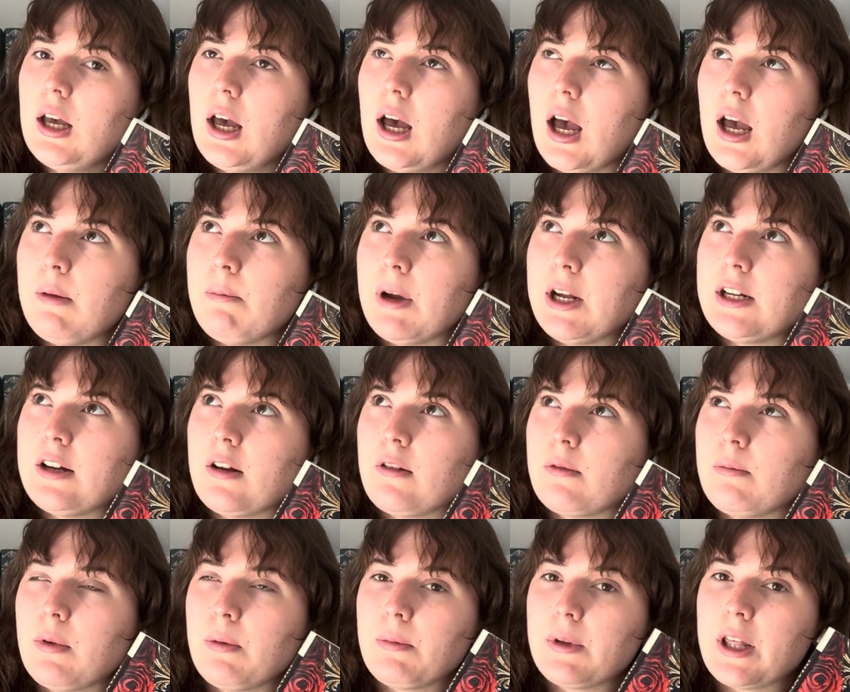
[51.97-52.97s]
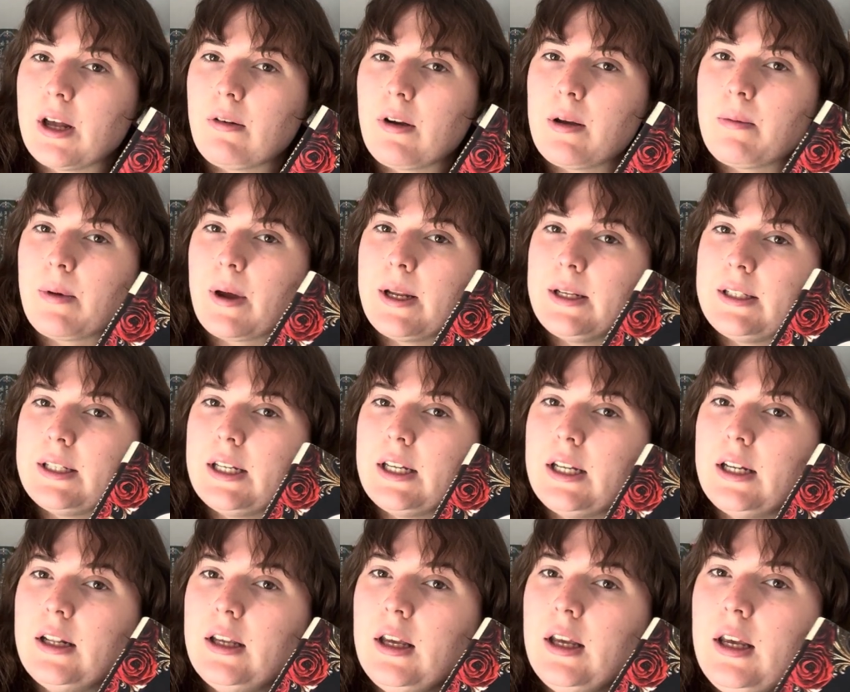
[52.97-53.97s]
I might not remember that right, but I
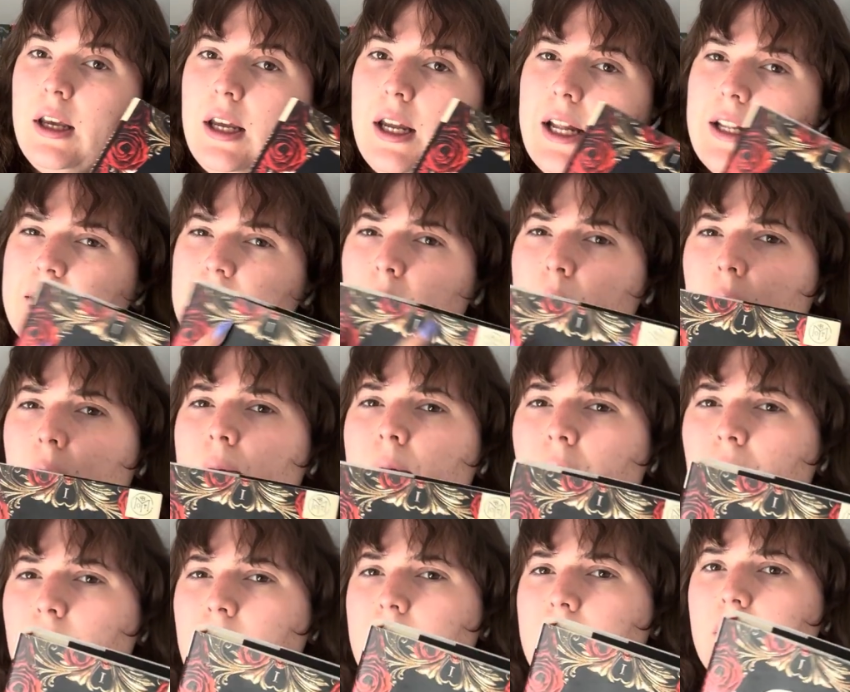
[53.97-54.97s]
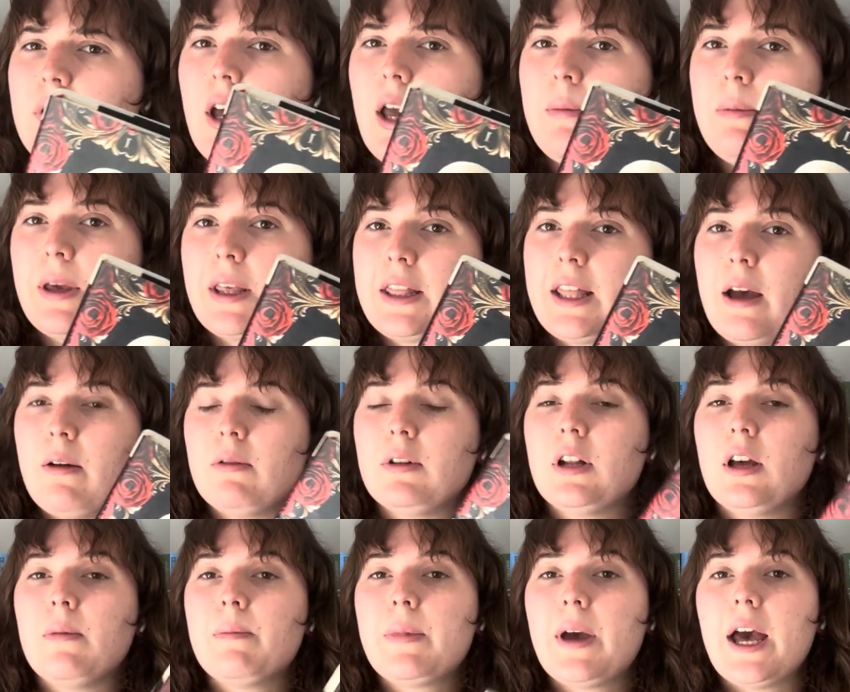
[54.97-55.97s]
did. It's the purple one. I picked that one
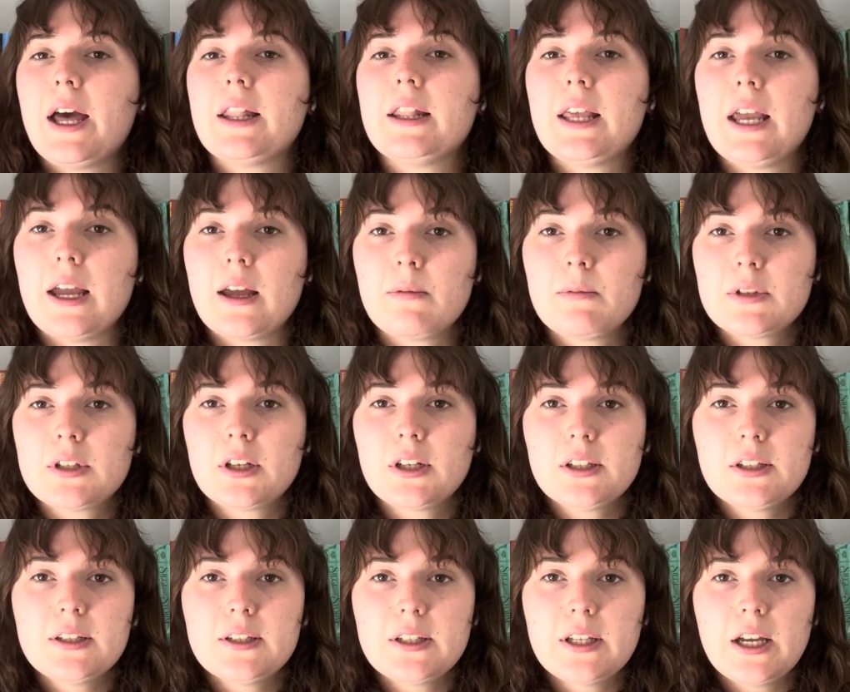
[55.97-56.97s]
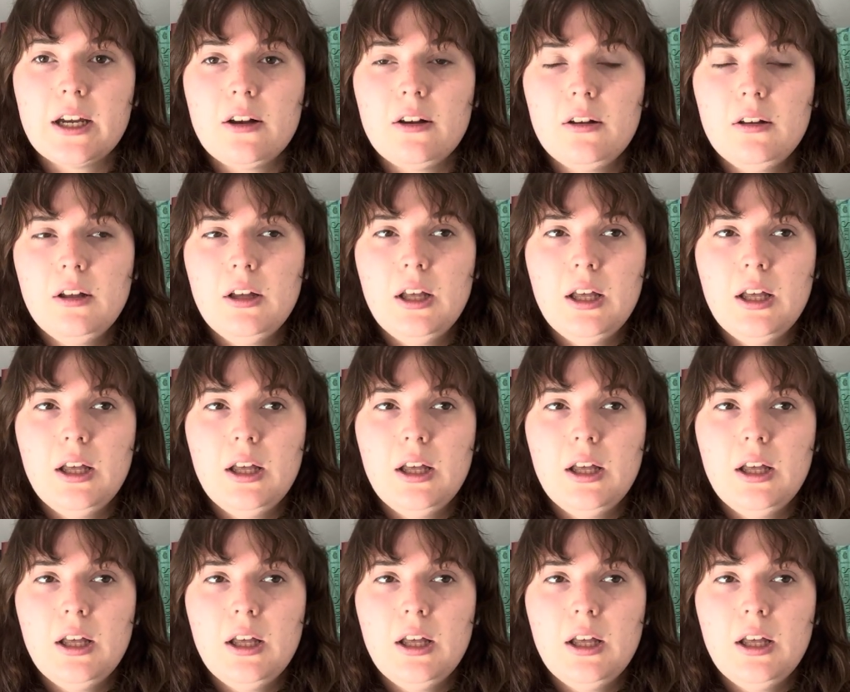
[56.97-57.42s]
up at Amazon sale.